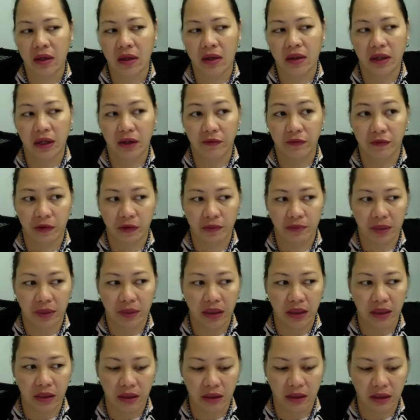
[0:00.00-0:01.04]
Like for
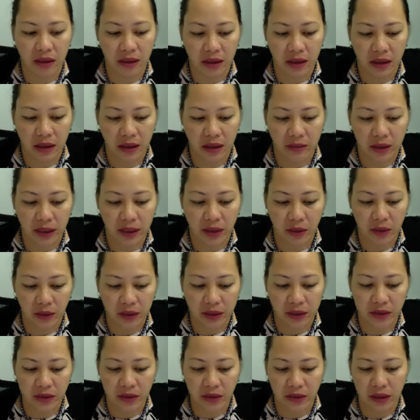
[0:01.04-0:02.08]
me, I
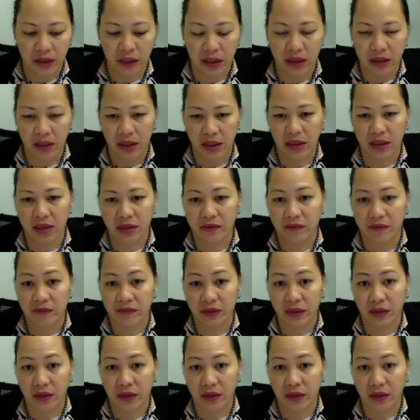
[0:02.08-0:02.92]
always look at a negative